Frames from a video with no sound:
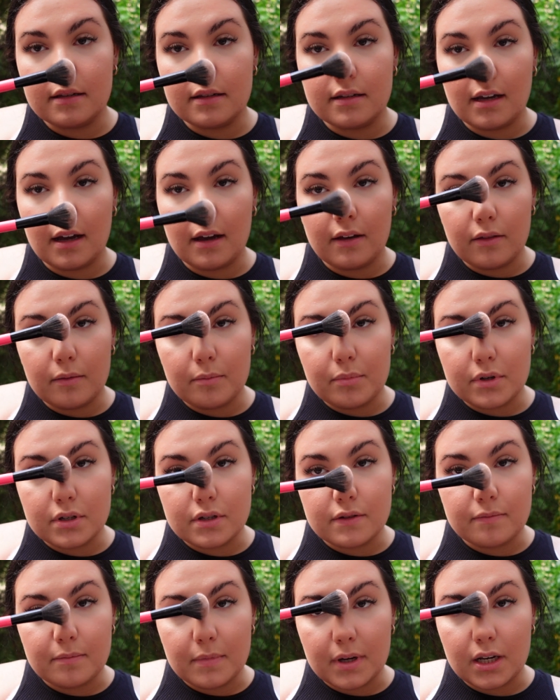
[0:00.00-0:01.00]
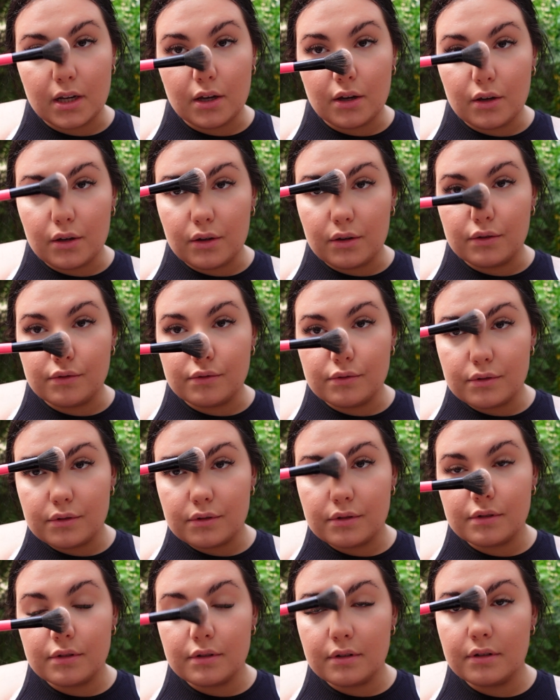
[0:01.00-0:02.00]
down the bridge of my
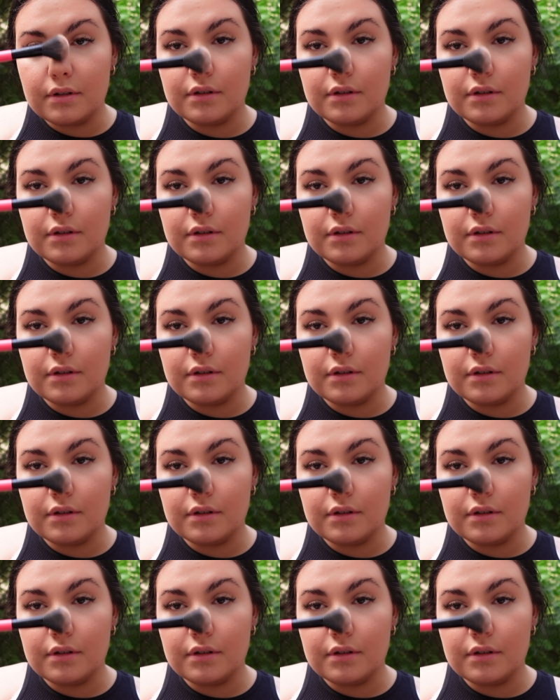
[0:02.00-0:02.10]
nose,